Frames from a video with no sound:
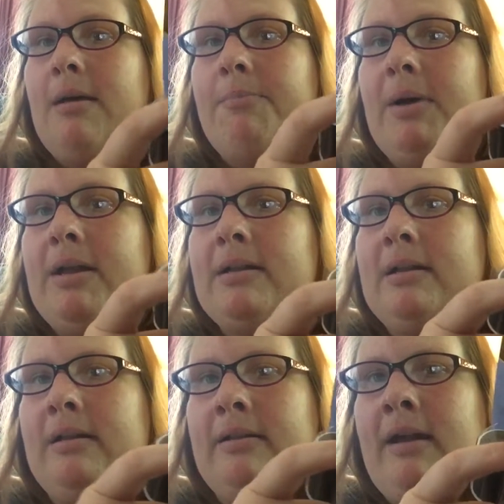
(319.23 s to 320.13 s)
but
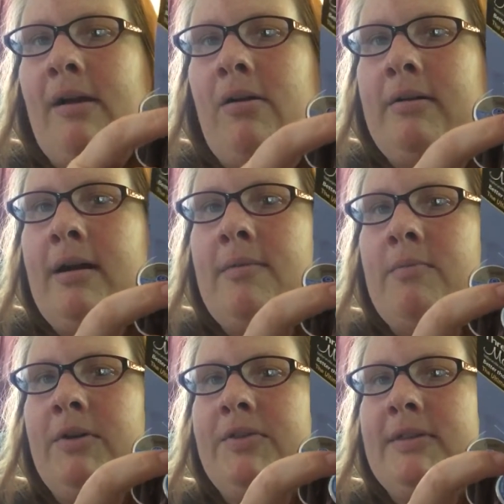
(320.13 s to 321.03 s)
they all come
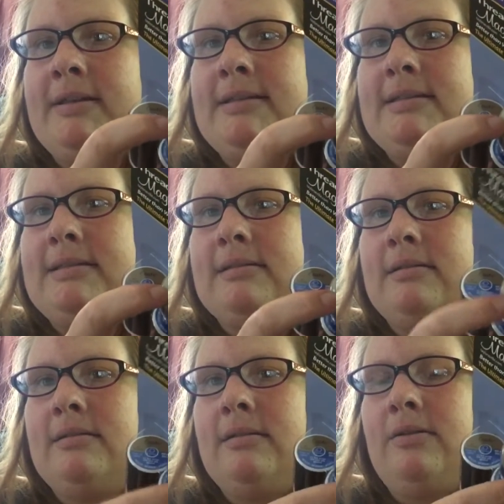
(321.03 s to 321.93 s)
with this
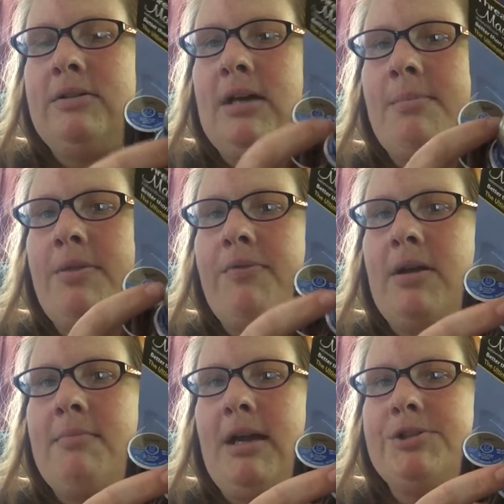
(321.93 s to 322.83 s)
little tub of
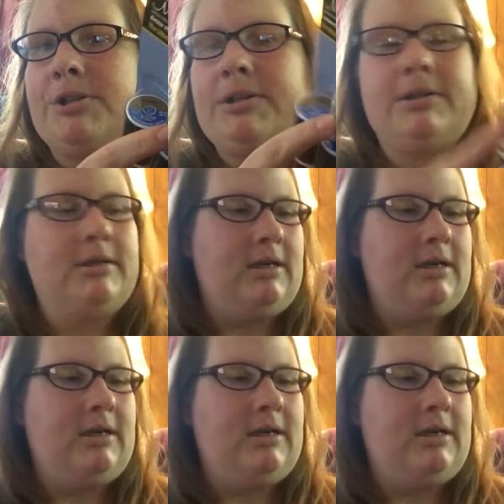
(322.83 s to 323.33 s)
Thread Magic.